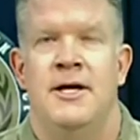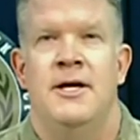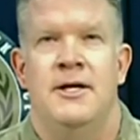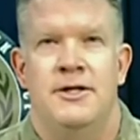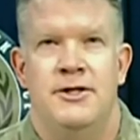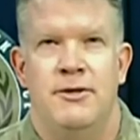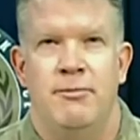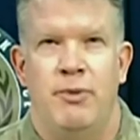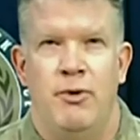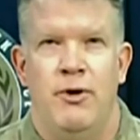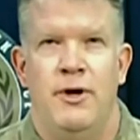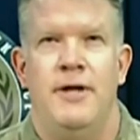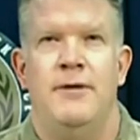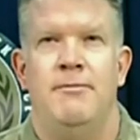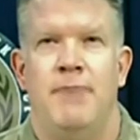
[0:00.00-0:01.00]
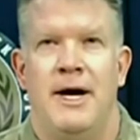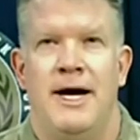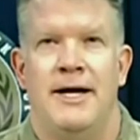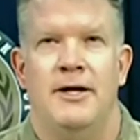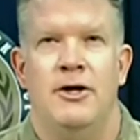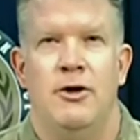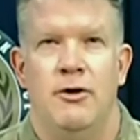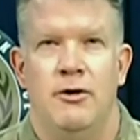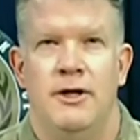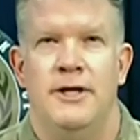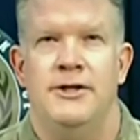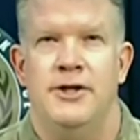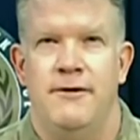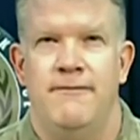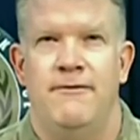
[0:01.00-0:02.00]
supported by
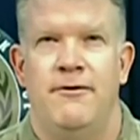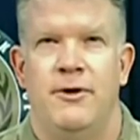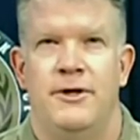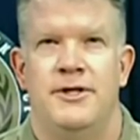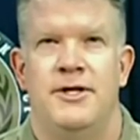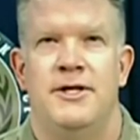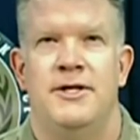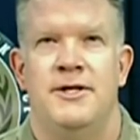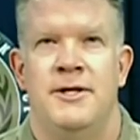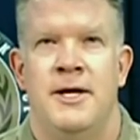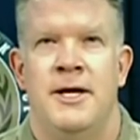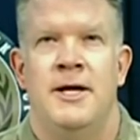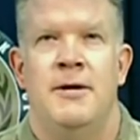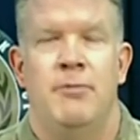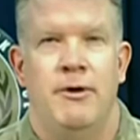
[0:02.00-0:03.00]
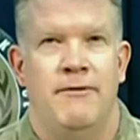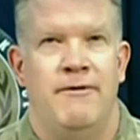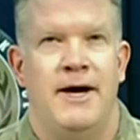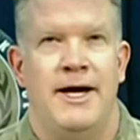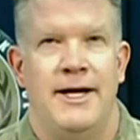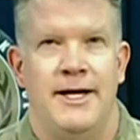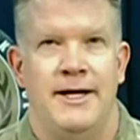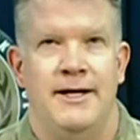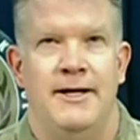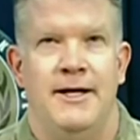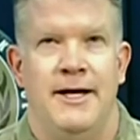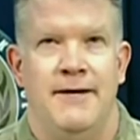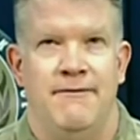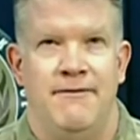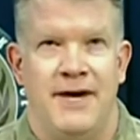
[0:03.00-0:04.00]
coalition forces providing
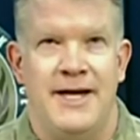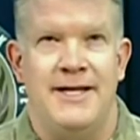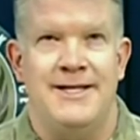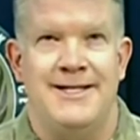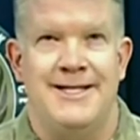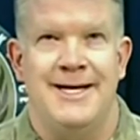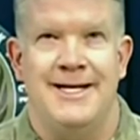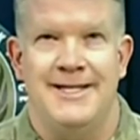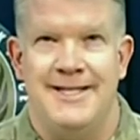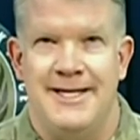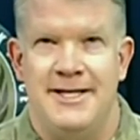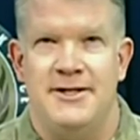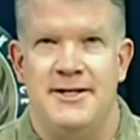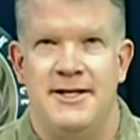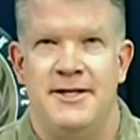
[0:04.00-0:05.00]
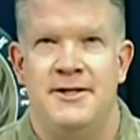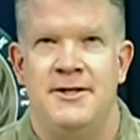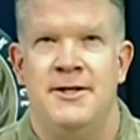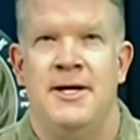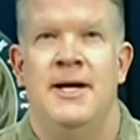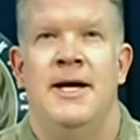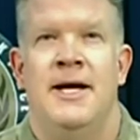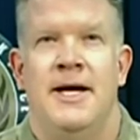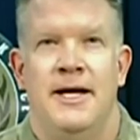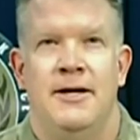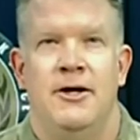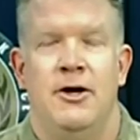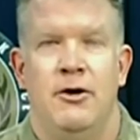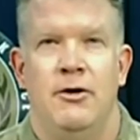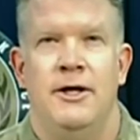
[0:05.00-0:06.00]
advice and assistance, and
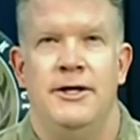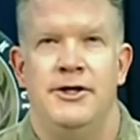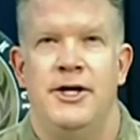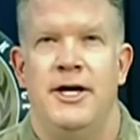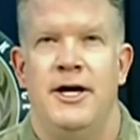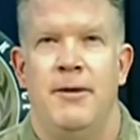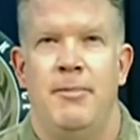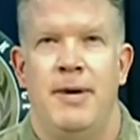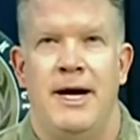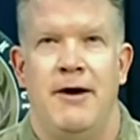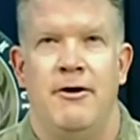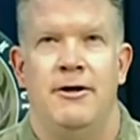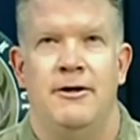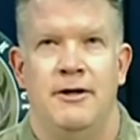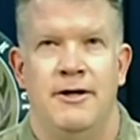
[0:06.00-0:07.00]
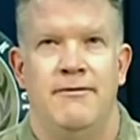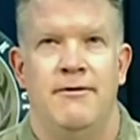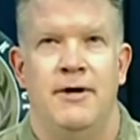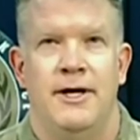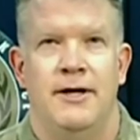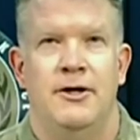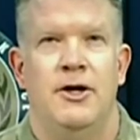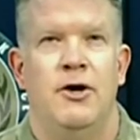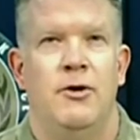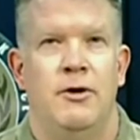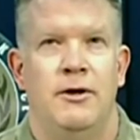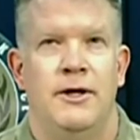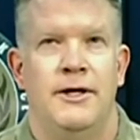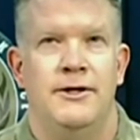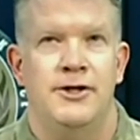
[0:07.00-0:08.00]
coalition air power delivering,
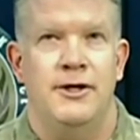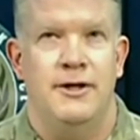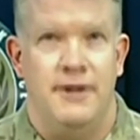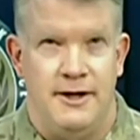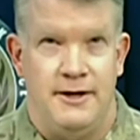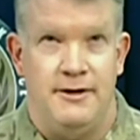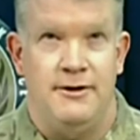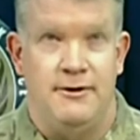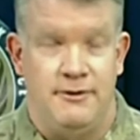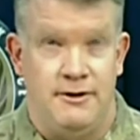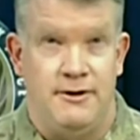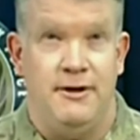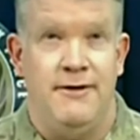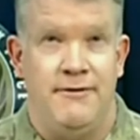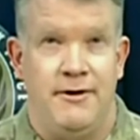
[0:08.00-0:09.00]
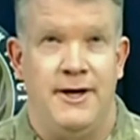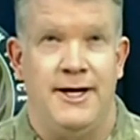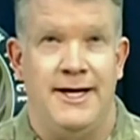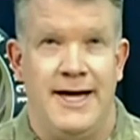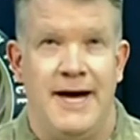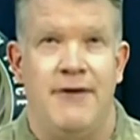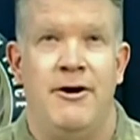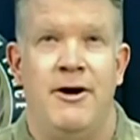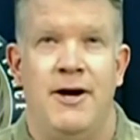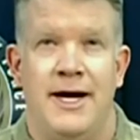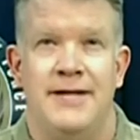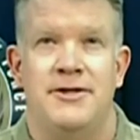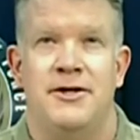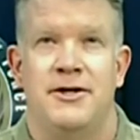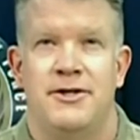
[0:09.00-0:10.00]
coalition, uh, delivering counter
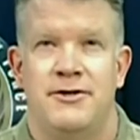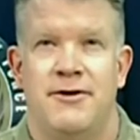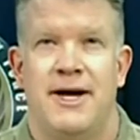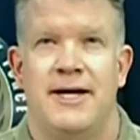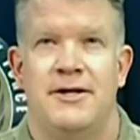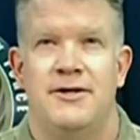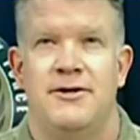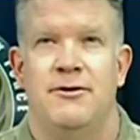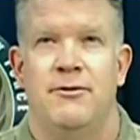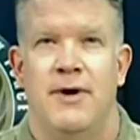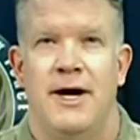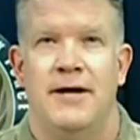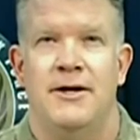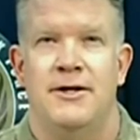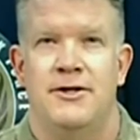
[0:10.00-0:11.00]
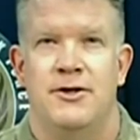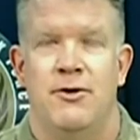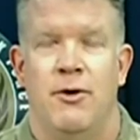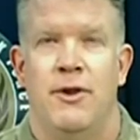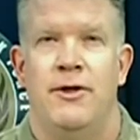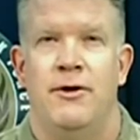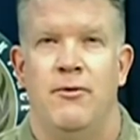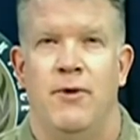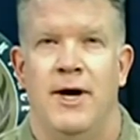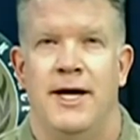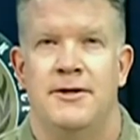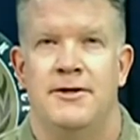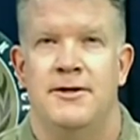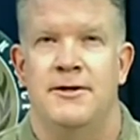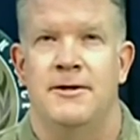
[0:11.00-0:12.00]
ISIL strikes to Raqqa's north and west.